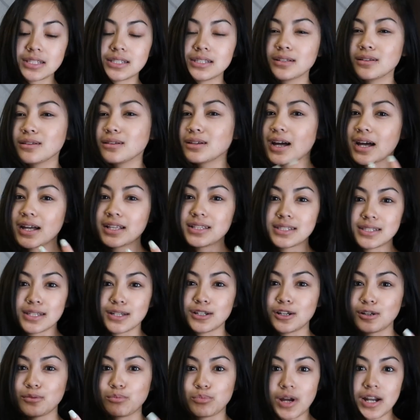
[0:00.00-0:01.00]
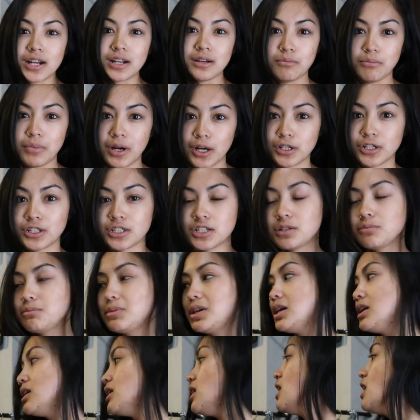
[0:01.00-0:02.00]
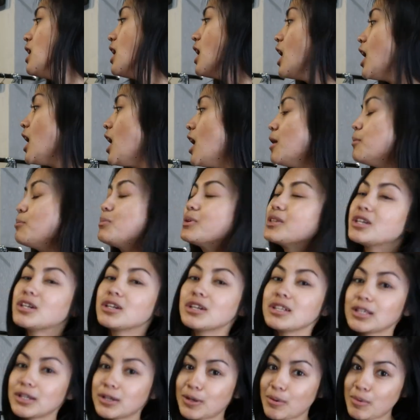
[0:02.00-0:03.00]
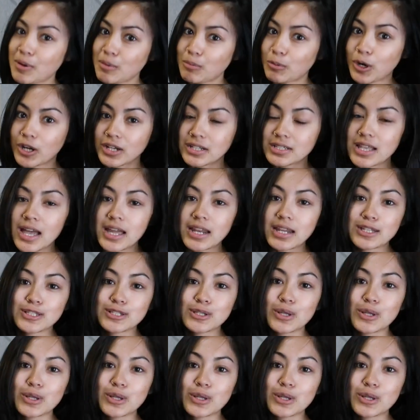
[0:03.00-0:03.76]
still considered bread and butter to me, um, but they're a little bit more exciting.